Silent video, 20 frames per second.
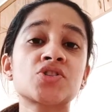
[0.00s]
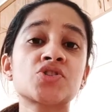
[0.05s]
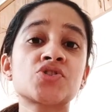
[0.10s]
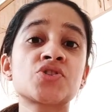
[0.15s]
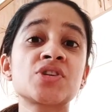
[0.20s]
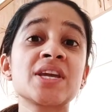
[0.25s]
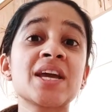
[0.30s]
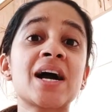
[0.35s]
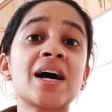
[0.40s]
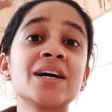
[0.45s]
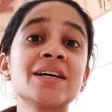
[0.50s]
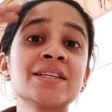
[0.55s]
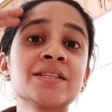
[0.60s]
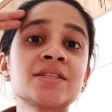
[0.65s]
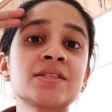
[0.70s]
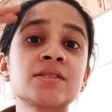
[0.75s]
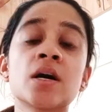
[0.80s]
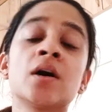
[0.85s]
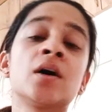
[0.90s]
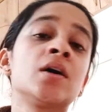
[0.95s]
Czech
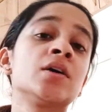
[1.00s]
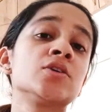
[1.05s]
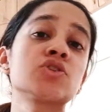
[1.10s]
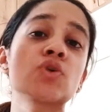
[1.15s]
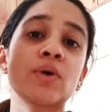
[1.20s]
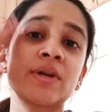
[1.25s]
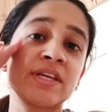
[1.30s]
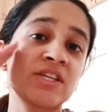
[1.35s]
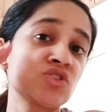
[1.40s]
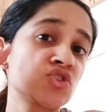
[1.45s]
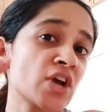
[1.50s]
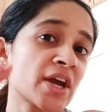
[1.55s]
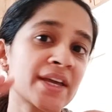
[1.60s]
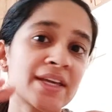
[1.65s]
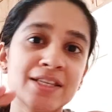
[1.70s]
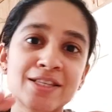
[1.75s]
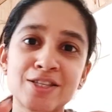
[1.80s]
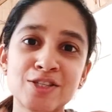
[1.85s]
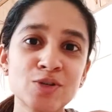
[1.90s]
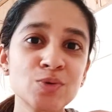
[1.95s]

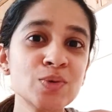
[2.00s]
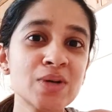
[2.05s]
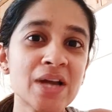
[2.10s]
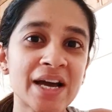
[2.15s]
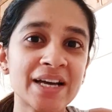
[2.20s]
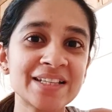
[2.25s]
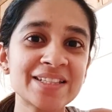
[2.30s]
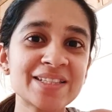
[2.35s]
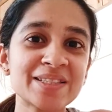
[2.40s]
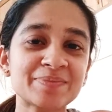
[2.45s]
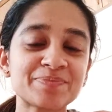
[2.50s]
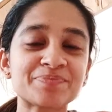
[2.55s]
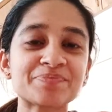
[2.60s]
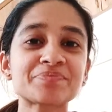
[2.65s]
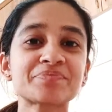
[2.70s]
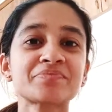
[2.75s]
is 2 nights,